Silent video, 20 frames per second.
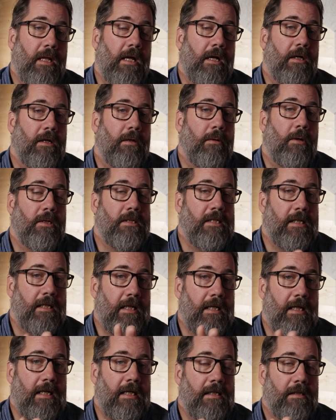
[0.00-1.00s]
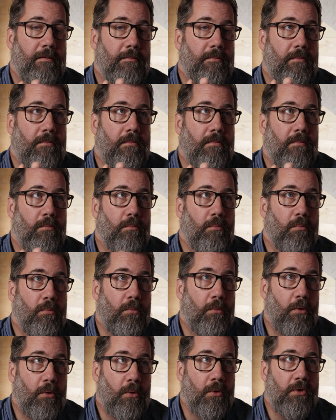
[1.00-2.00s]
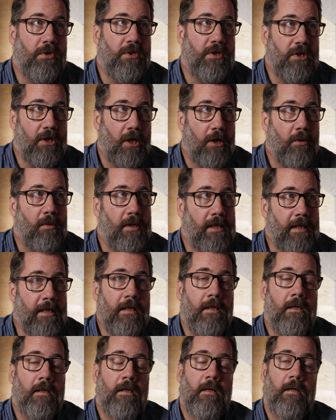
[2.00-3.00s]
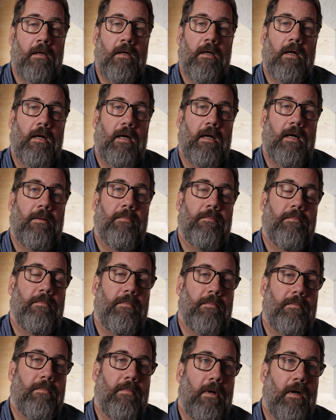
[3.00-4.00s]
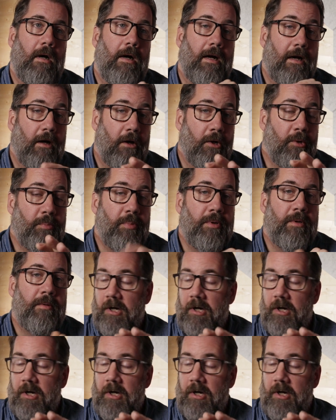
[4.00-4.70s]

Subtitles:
They're going to articulate more slowly, I hope.